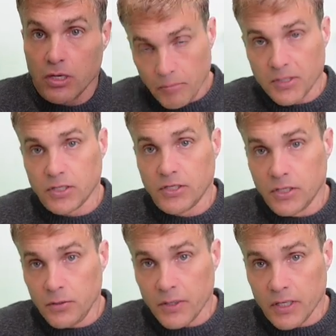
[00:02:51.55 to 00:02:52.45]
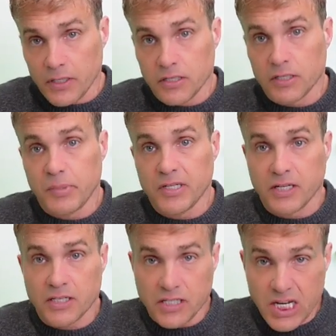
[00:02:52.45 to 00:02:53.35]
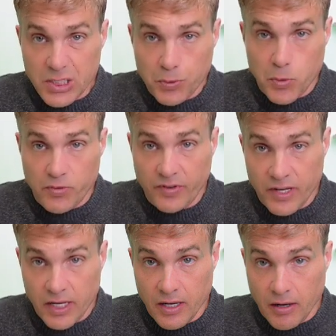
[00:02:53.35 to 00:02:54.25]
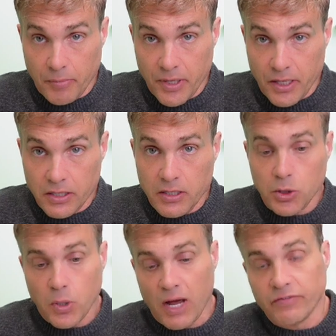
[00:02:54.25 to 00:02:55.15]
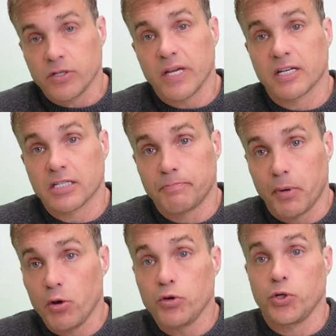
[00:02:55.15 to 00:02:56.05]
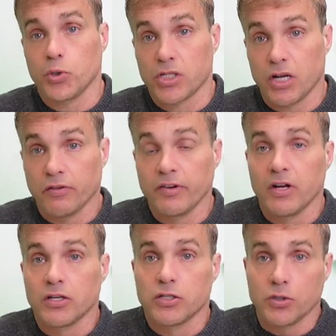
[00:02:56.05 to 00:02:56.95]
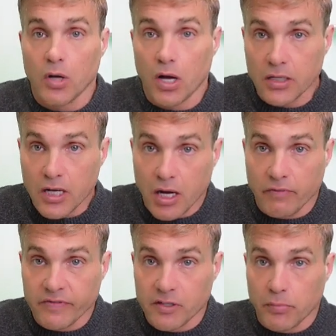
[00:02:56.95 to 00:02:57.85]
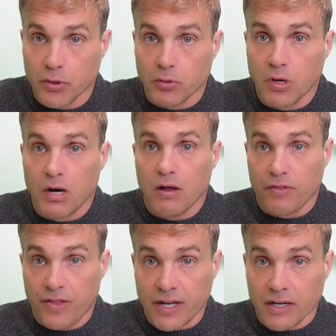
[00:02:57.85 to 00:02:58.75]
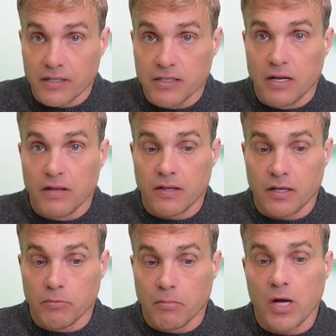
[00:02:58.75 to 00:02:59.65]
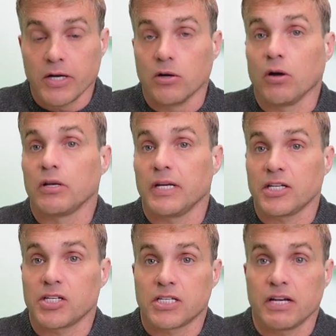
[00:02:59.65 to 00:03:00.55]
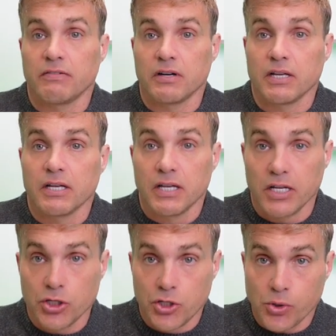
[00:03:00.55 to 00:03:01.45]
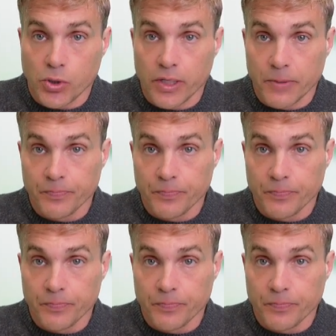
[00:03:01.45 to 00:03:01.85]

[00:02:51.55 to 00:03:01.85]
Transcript: But to do this and to be successful with ERP, you have to expose yourself to uncomfortable things that you might not necessarily enjoy.